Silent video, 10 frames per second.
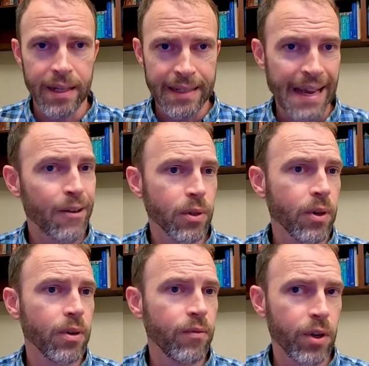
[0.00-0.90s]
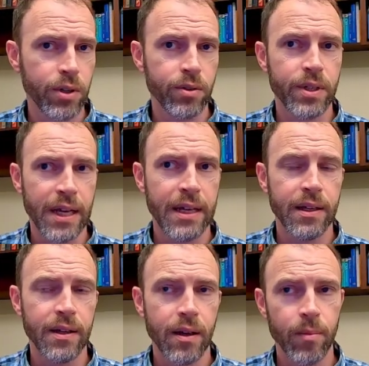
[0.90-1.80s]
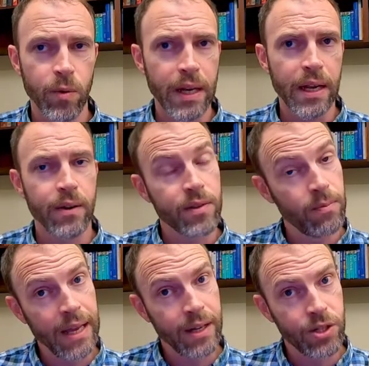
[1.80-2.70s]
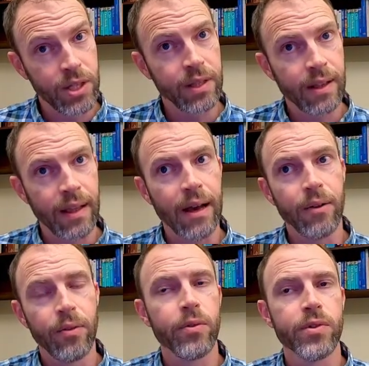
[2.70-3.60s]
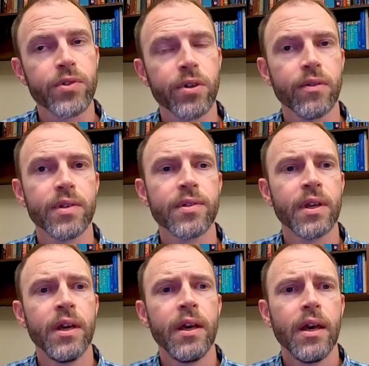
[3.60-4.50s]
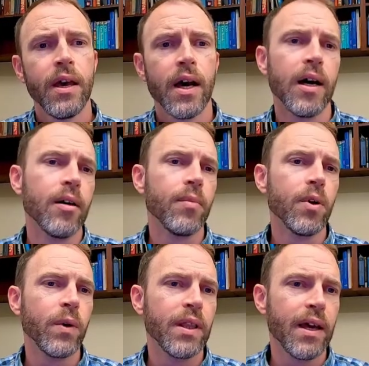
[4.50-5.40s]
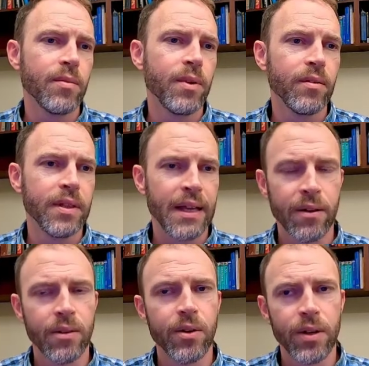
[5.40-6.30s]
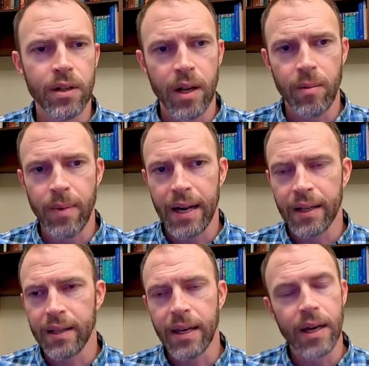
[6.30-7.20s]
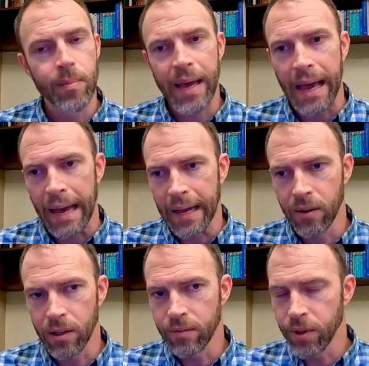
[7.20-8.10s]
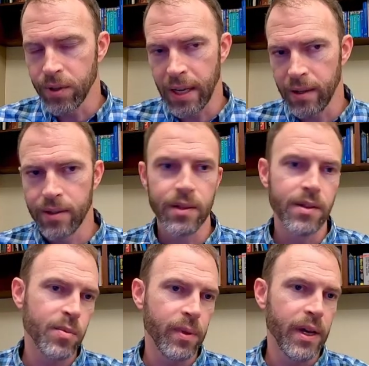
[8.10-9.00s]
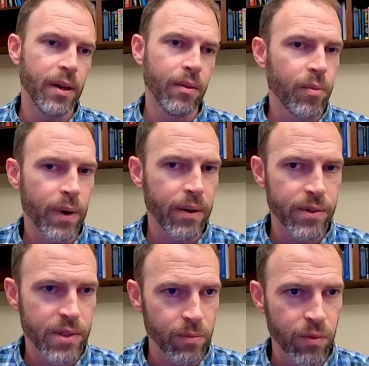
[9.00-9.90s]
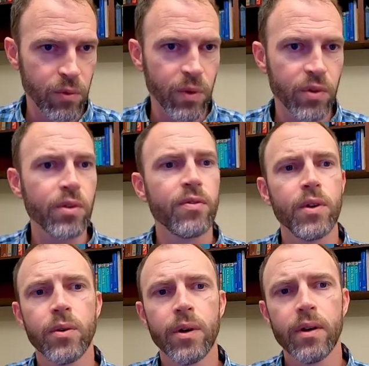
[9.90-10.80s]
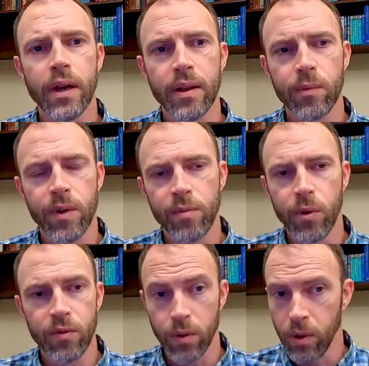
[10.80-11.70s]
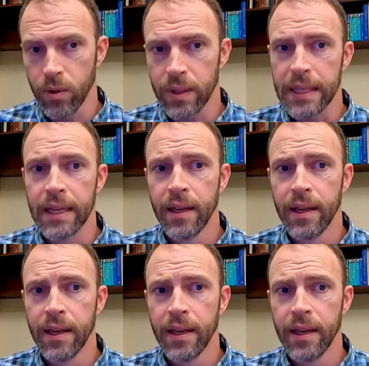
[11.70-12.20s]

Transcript: download of all your data. I mean, right now it's managed in the cloud through the service, but we'd like to be able to download it and automatically unpack all of your data to display with Pyrosim's results viewer and with SmokeView locally.